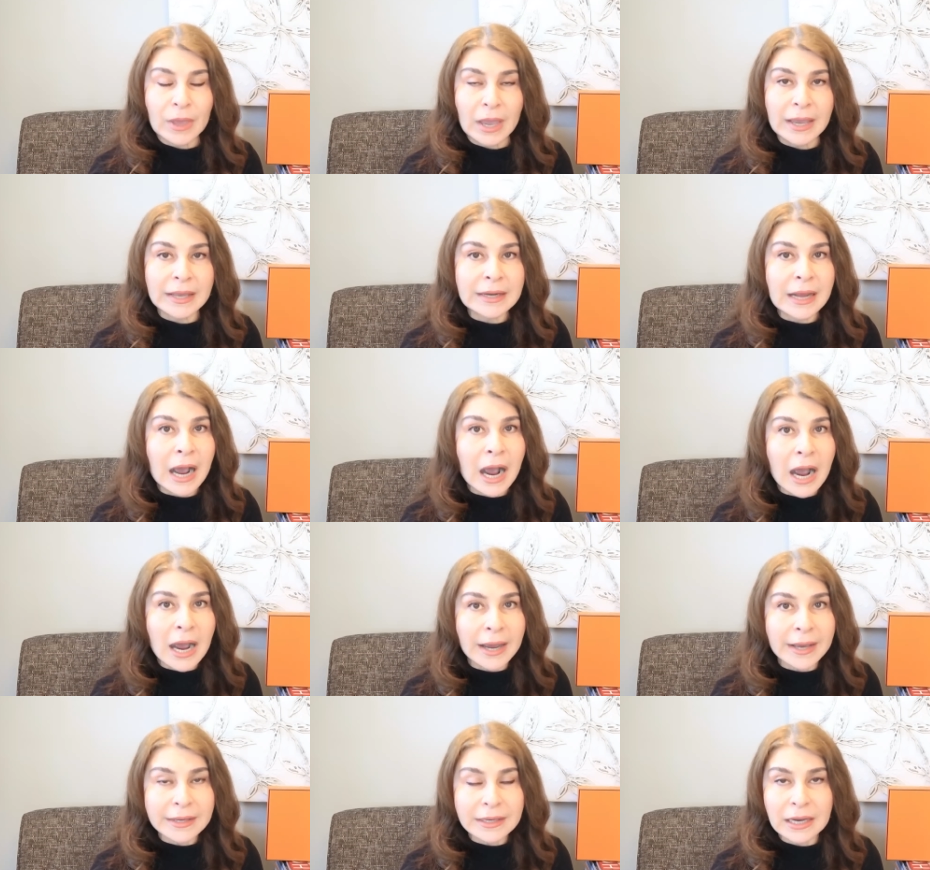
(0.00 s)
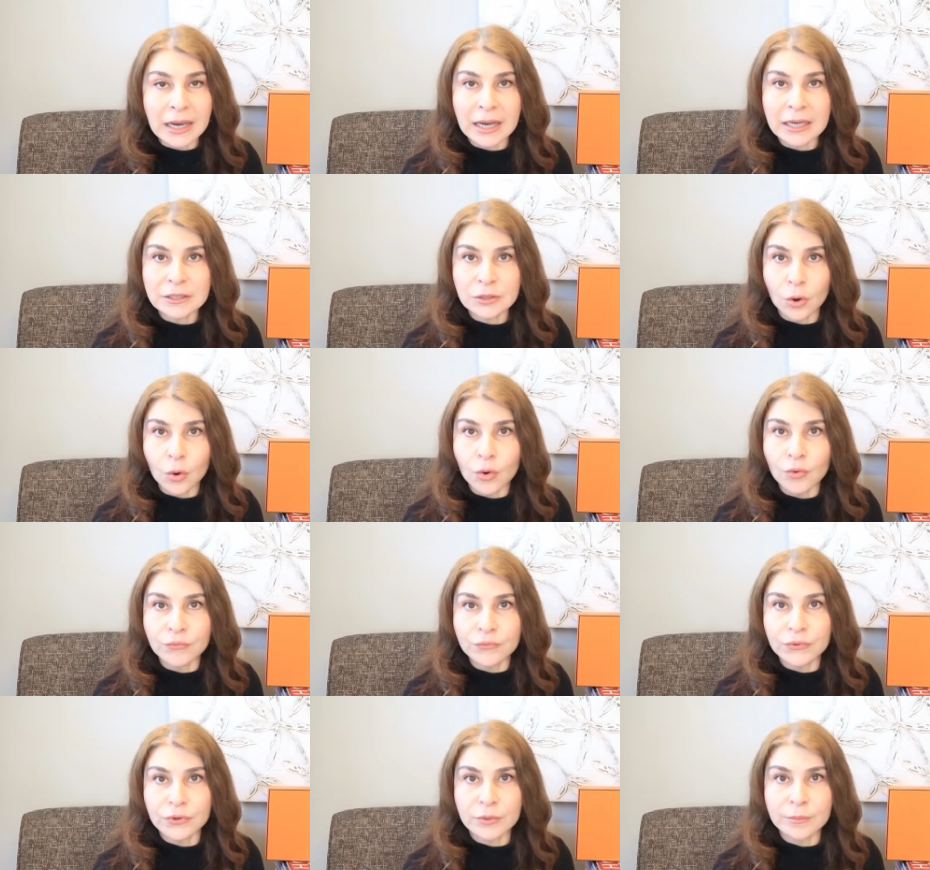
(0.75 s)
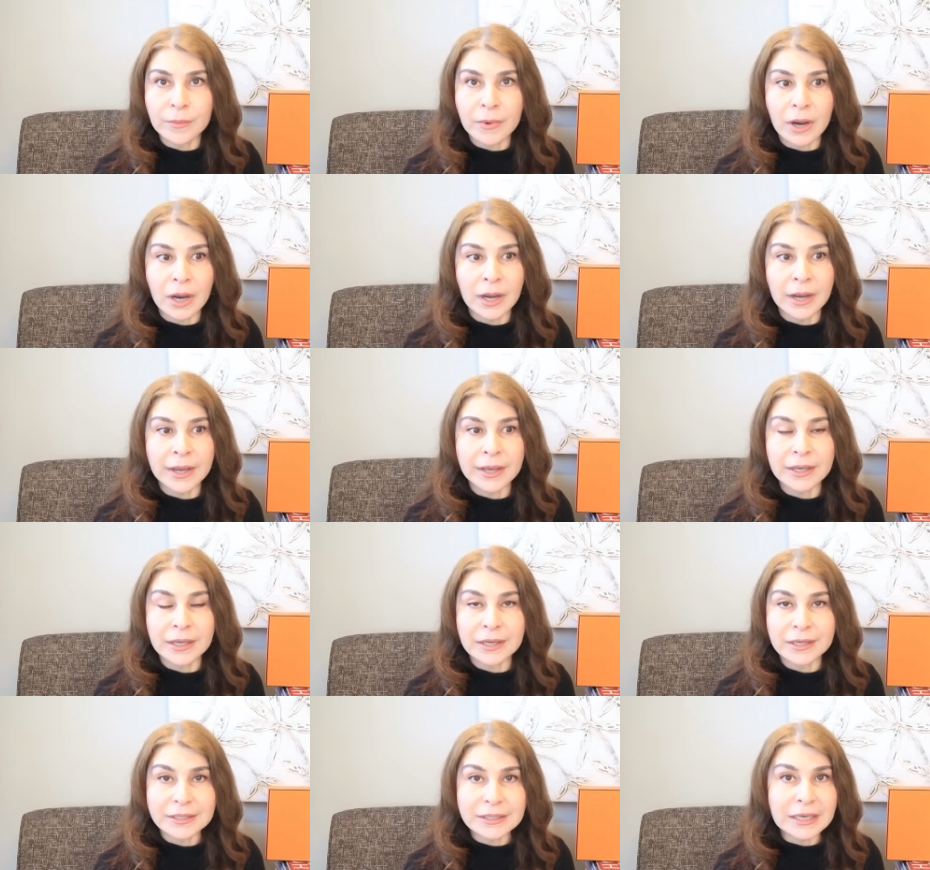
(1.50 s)
and I got offer
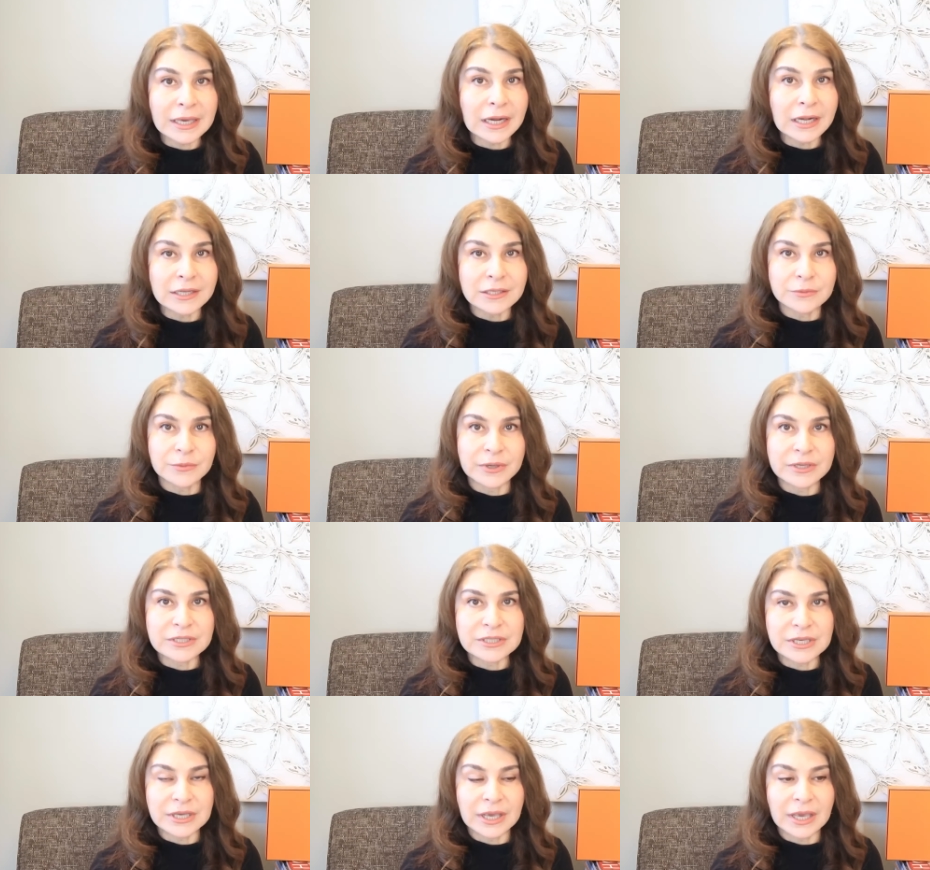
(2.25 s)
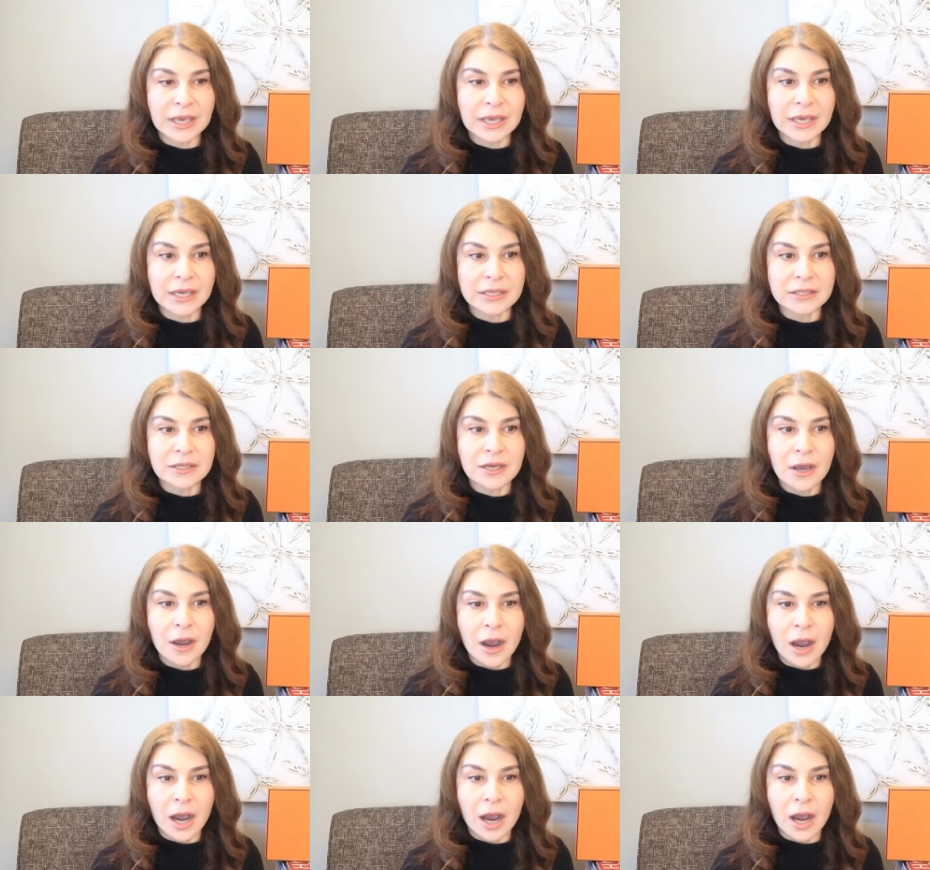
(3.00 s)
my Kelly 28